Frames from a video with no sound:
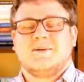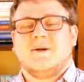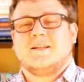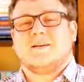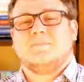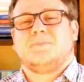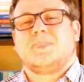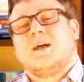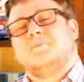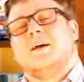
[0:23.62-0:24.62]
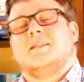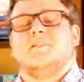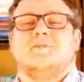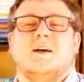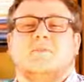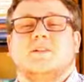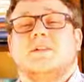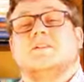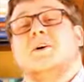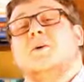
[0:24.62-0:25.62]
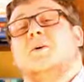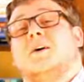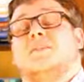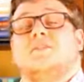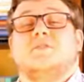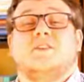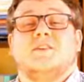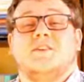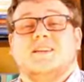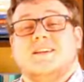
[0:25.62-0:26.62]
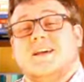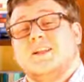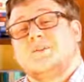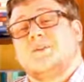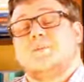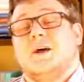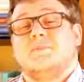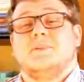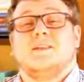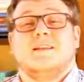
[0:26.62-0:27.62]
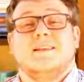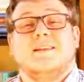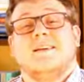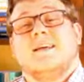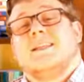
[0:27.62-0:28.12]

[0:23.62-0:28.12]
Welcome. I'm Matthew Phelps, co-author of the Turning to God's Word Bible Study,